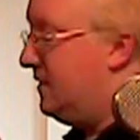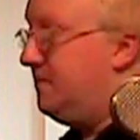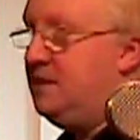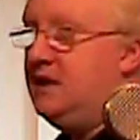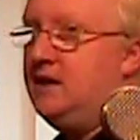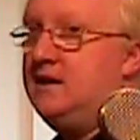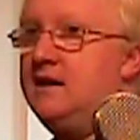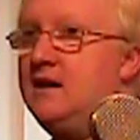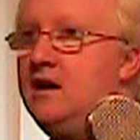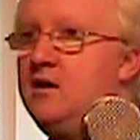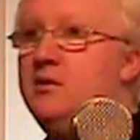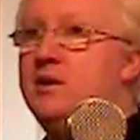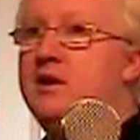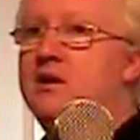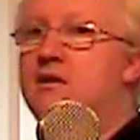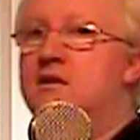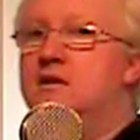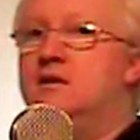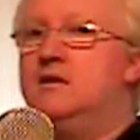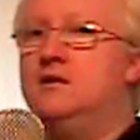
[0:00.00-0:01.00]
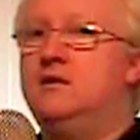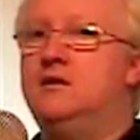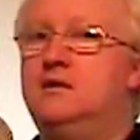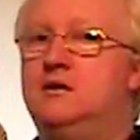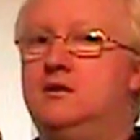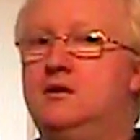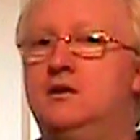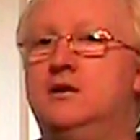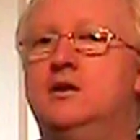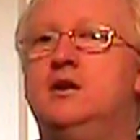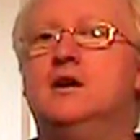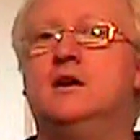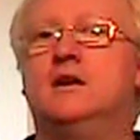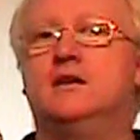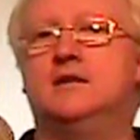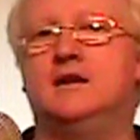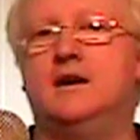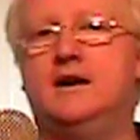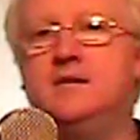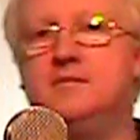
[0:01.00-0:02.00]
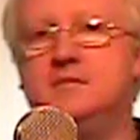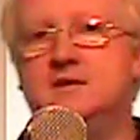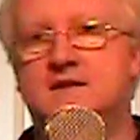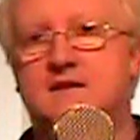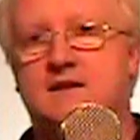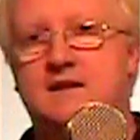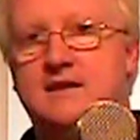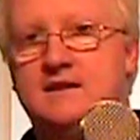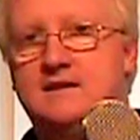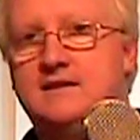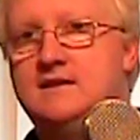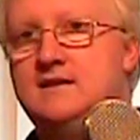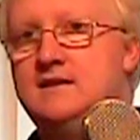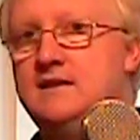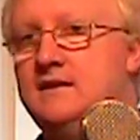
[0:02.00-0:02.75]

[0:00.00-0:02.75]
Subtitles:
speak now in real terms. It's